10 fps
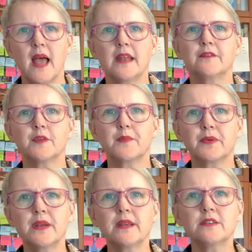and if the
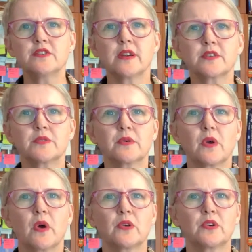pre-contractual
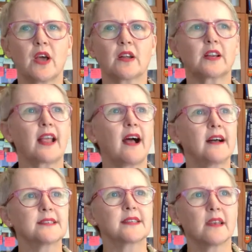conduct
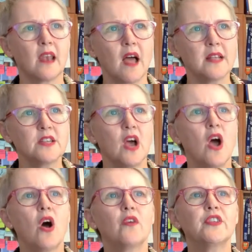casts light
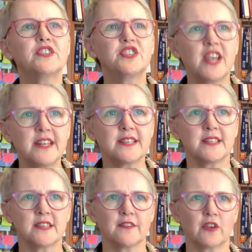on the
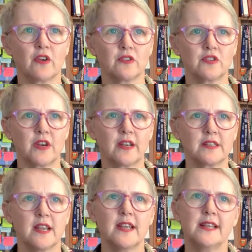genesis of the contract,